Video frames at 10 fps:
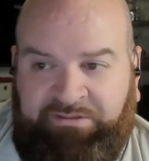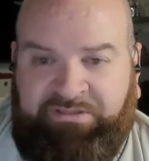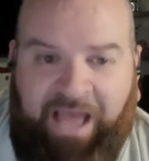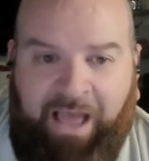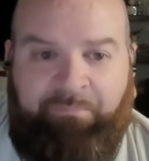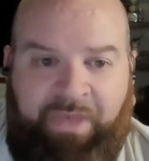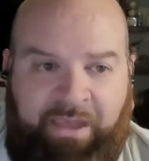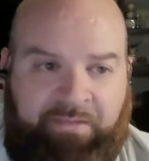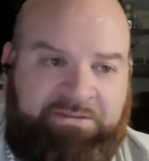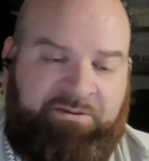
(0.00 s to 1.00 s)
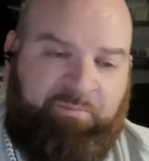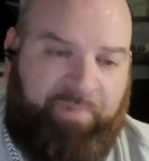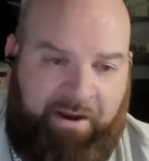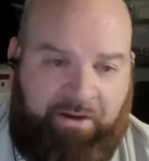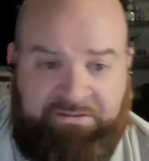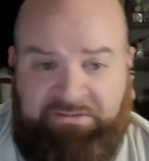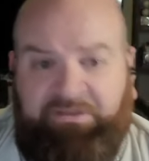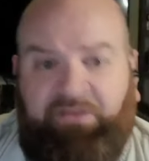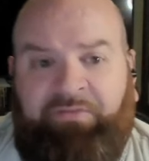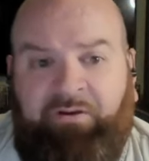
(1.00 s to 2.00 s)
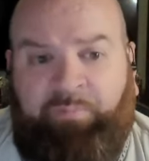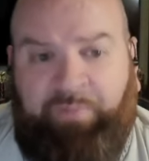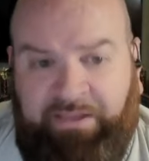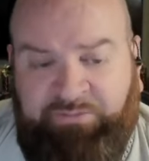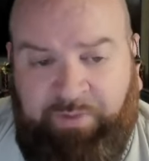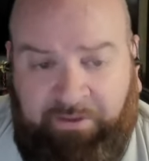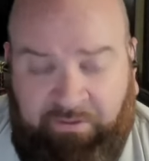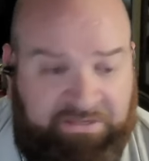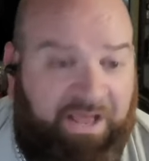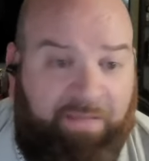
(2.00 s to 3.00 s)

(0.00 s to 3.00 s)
Stop making these comparisons. It's unfair to Paige Bueckers,